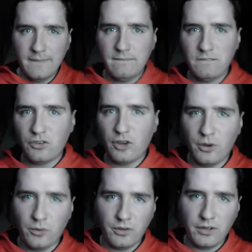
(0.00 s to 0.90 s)

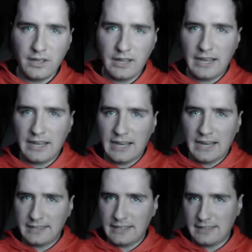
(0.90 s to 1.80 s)
So, I
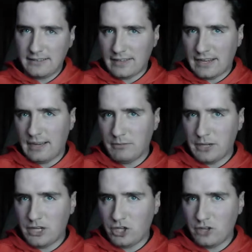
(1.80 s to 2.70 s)
think it's a
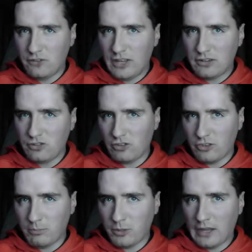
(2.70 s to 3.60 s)
combination of not just the
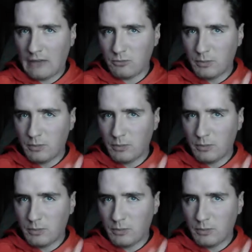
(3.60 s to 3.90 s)
playoffs,